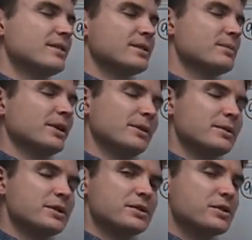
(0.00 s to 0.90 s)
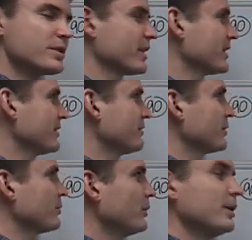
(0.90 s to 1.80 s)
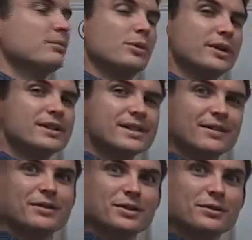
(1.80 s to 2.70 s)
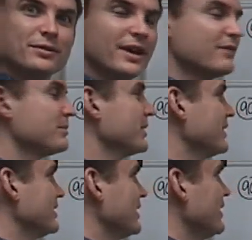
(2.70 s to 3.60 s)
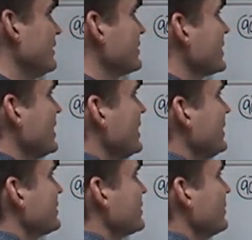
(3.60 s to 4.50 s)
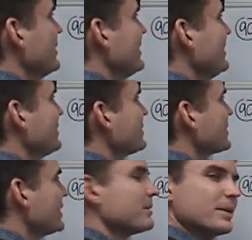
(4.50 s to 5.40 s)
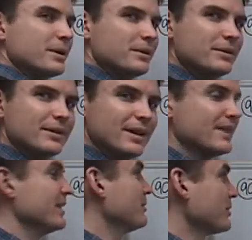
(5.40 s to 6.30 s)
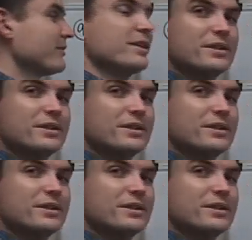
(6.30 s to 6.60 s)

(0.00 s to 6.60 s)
this building was constructed for $1.725 million. So in year 0, okay, the number of